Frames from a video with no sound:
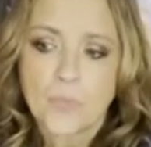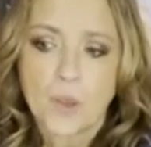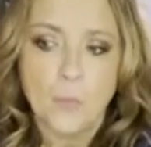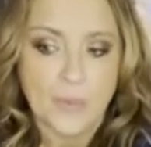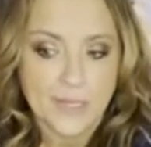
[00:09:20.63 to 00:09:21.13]

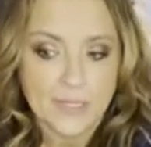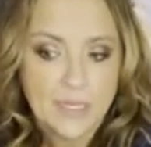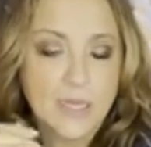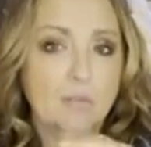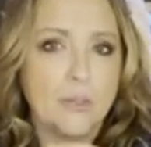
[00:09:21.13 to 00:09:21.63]
But
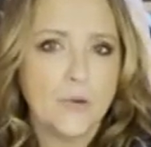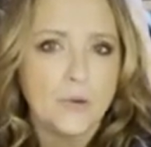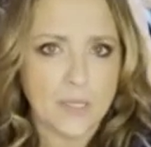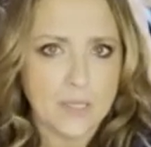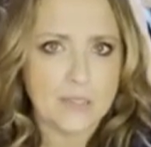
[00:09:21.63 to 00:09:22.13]
there are
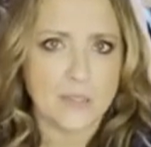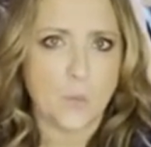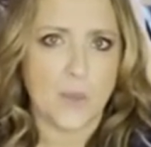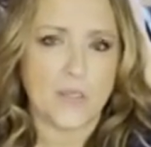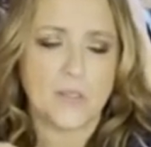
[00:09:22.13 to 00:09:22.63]
easy
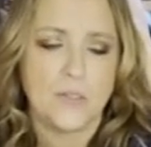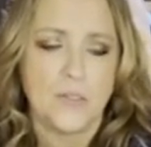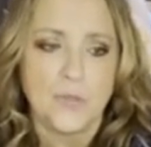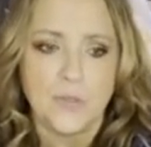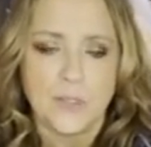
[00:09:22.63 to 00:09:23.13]
ways to
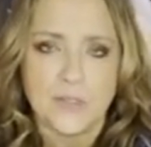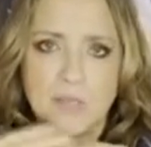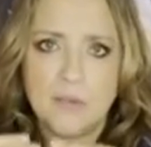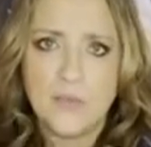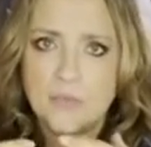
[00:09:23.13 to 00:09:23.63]
do things,
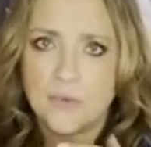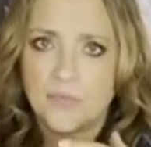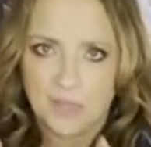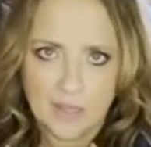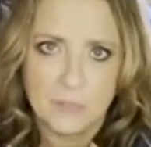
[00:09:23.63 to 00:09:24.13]
even for
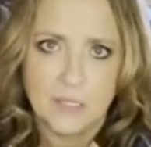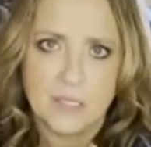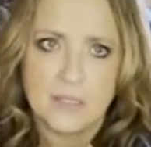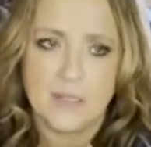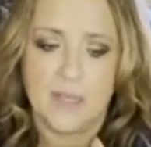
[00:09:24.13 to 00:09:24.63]

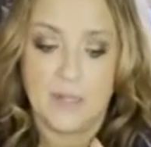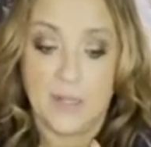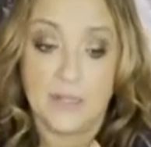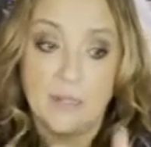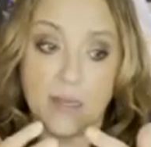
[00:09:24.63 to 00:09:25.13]
families.
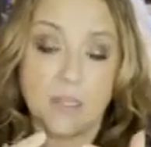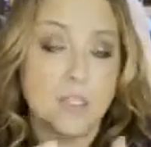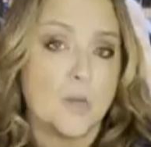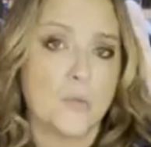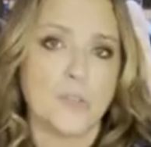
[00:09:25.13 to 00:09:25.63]
And like I
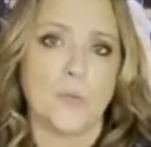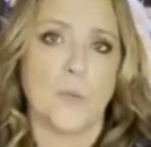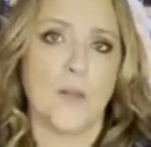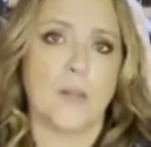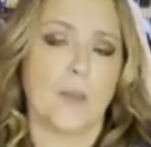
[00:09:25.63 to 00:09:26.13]
told you, the
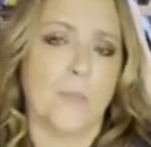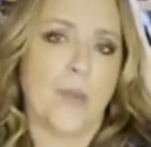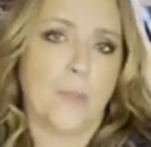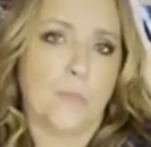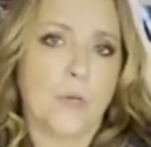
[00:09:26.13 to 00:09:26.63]
way that I
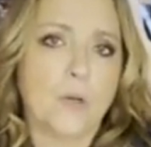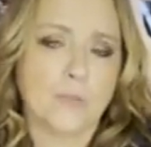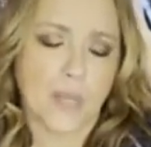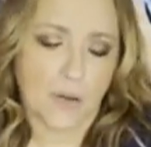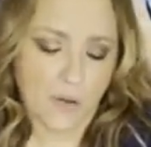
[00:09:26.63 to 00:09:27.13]
buy in bulk now,